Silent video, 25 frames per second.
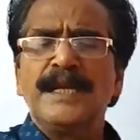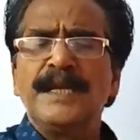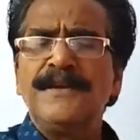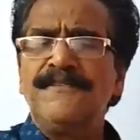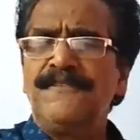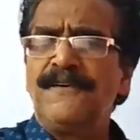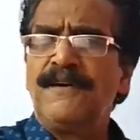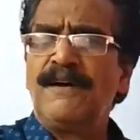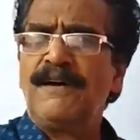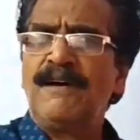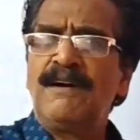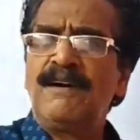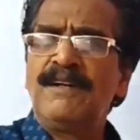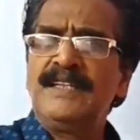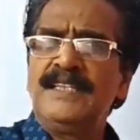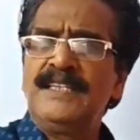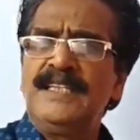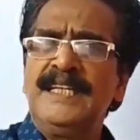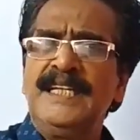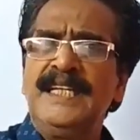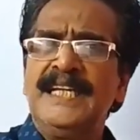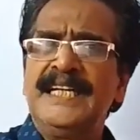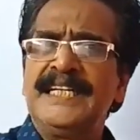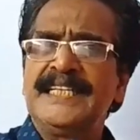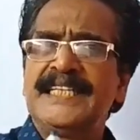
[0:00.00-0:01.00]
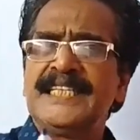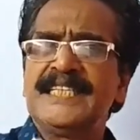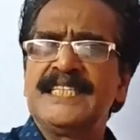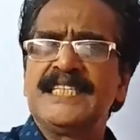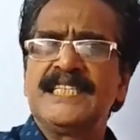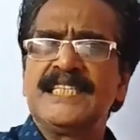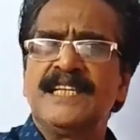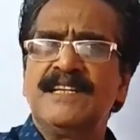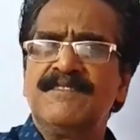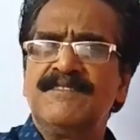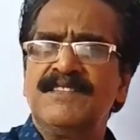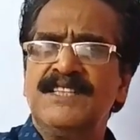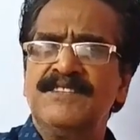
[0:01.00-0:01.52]
If all the
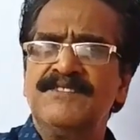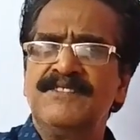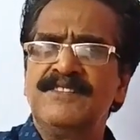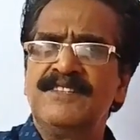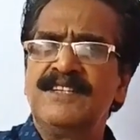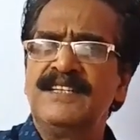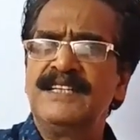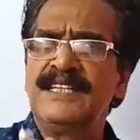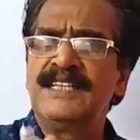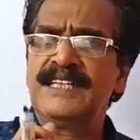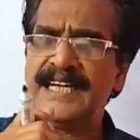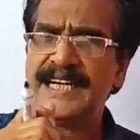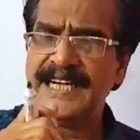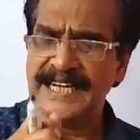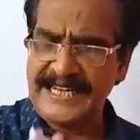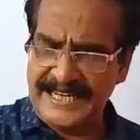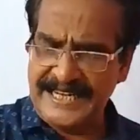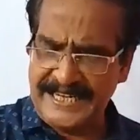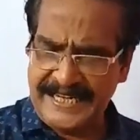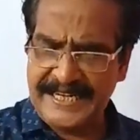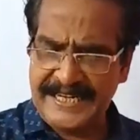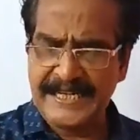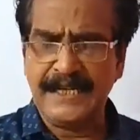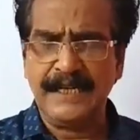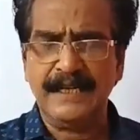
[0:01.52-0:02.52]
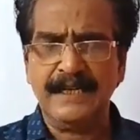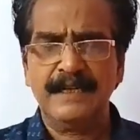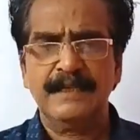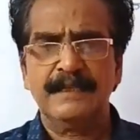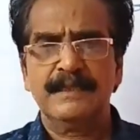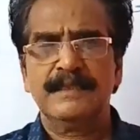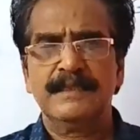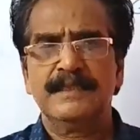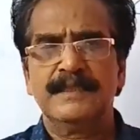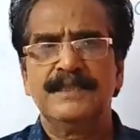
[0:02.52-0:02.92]
letters of the word again,